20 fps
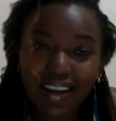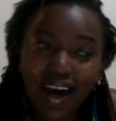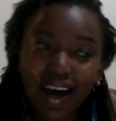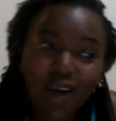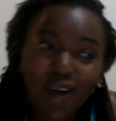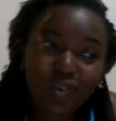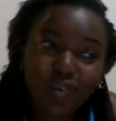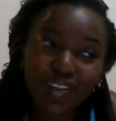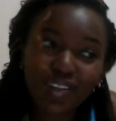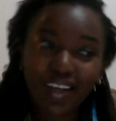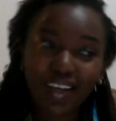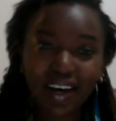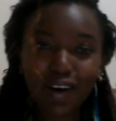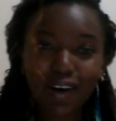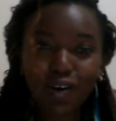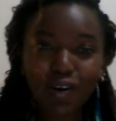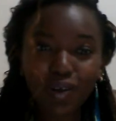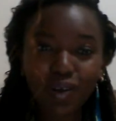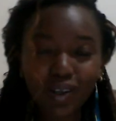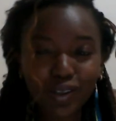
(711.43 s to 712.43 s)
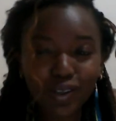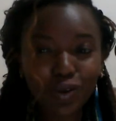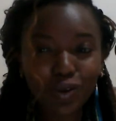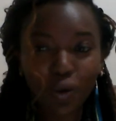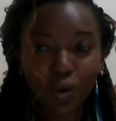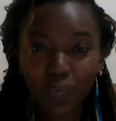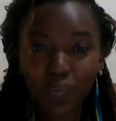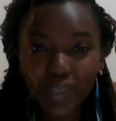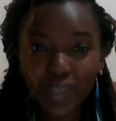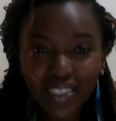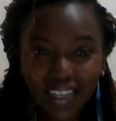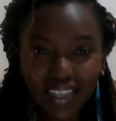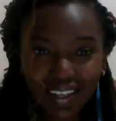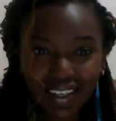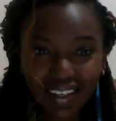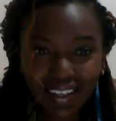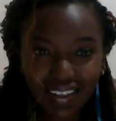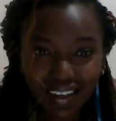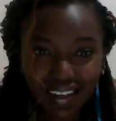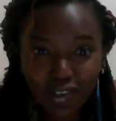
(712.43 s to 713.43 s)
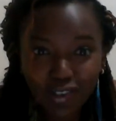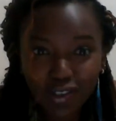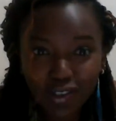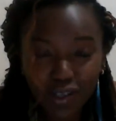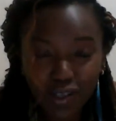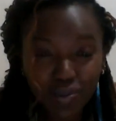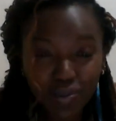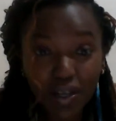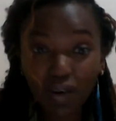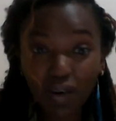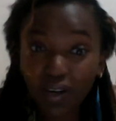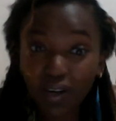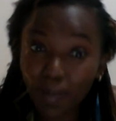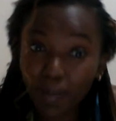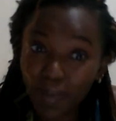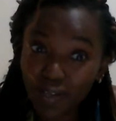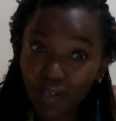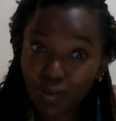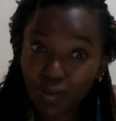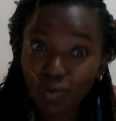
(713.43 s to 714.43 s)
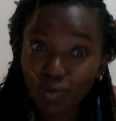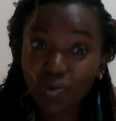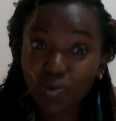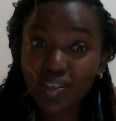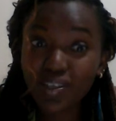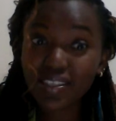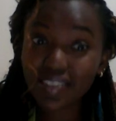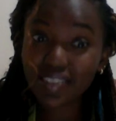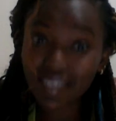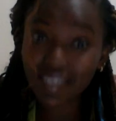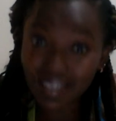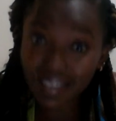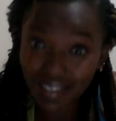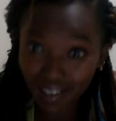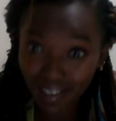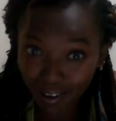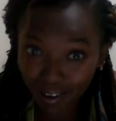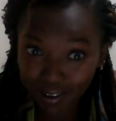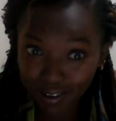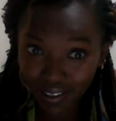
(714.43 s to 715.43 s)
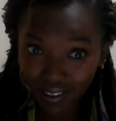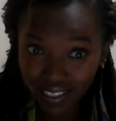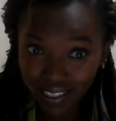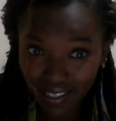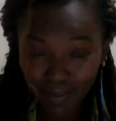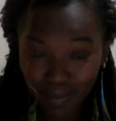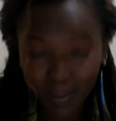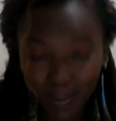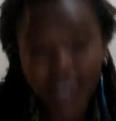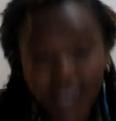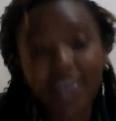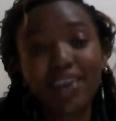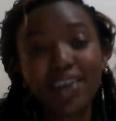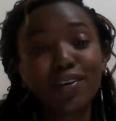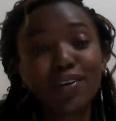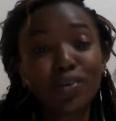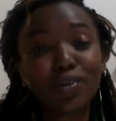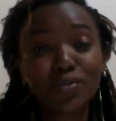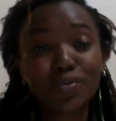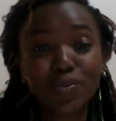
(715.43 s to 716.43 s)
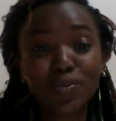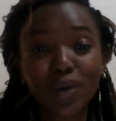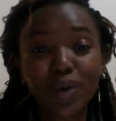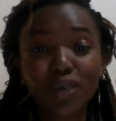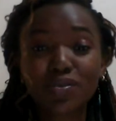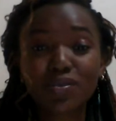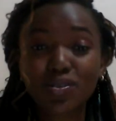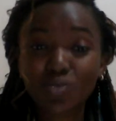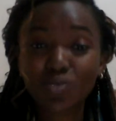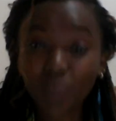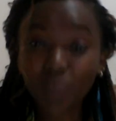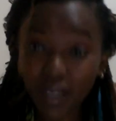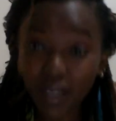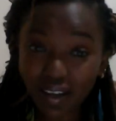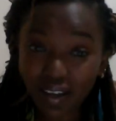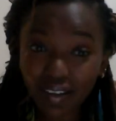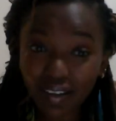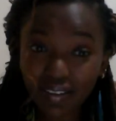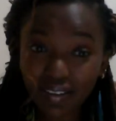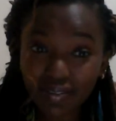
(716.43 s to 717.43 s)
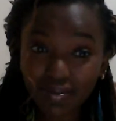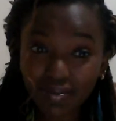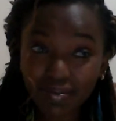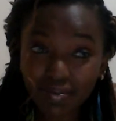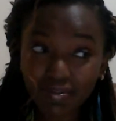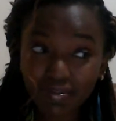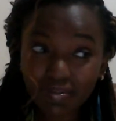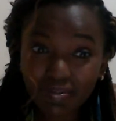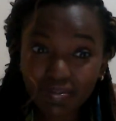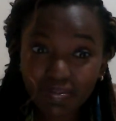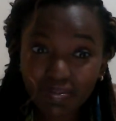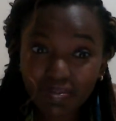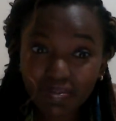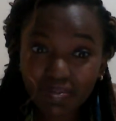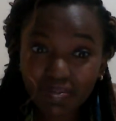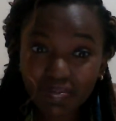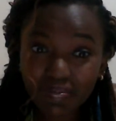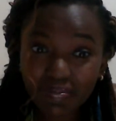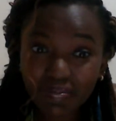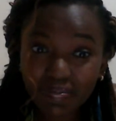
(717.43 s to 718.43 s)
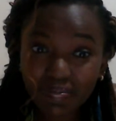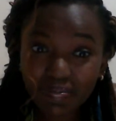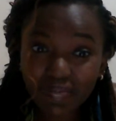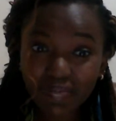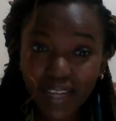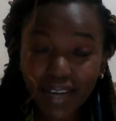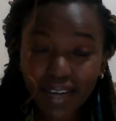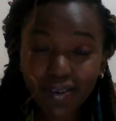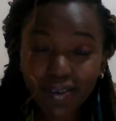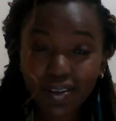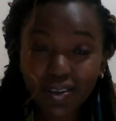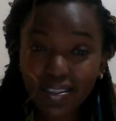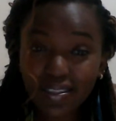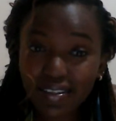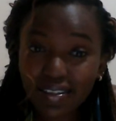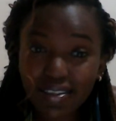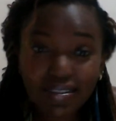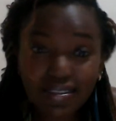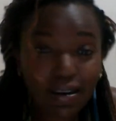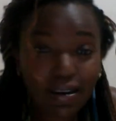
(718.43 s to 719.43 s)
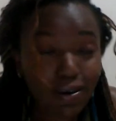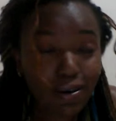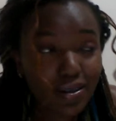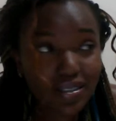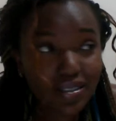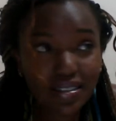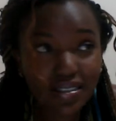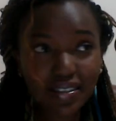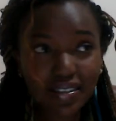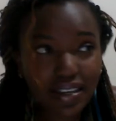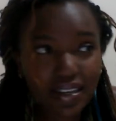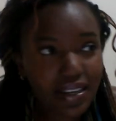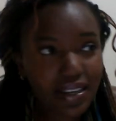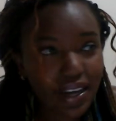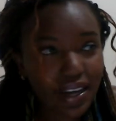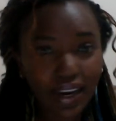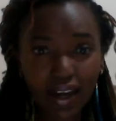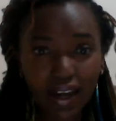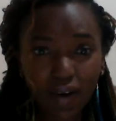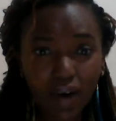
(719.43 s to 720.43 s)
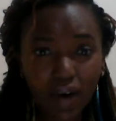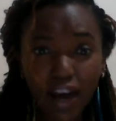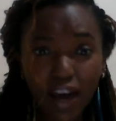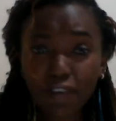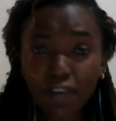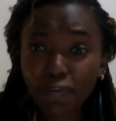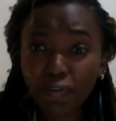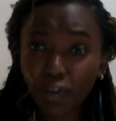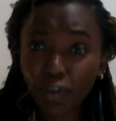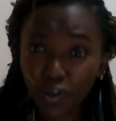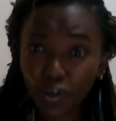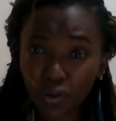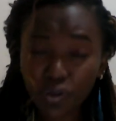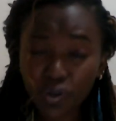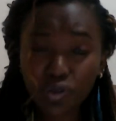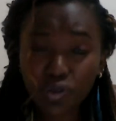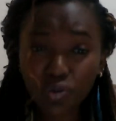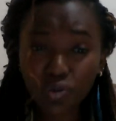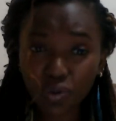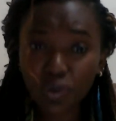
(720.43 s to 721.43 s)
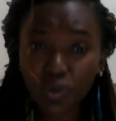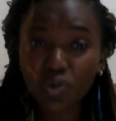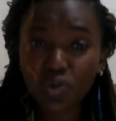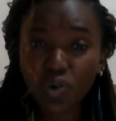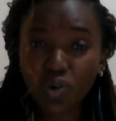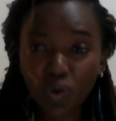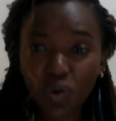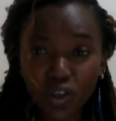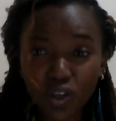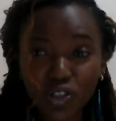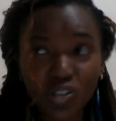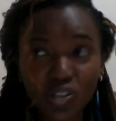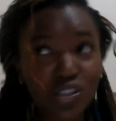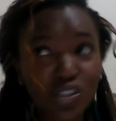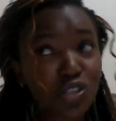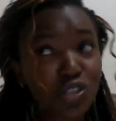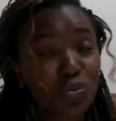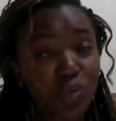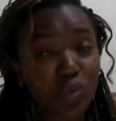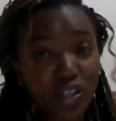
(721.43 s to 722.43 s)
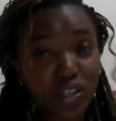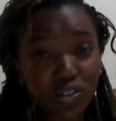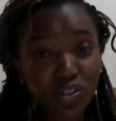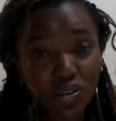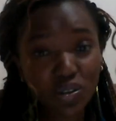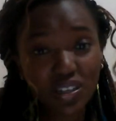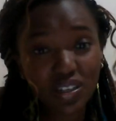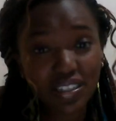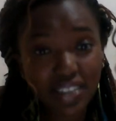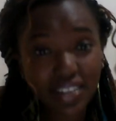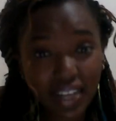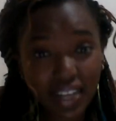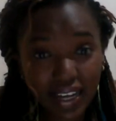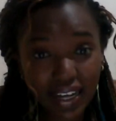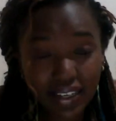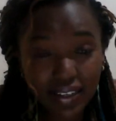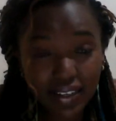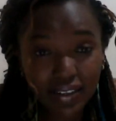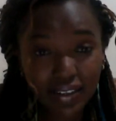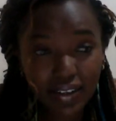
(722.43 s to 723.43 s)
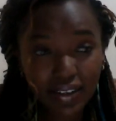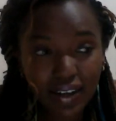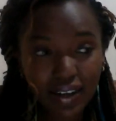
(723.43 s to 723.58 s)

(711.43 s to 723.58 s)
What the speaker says: Now they are all committed in relationships. The only person who is still single is my kingdom spouse-to-be. And God says the coast is clear now. And for you too, you know what your situation is like.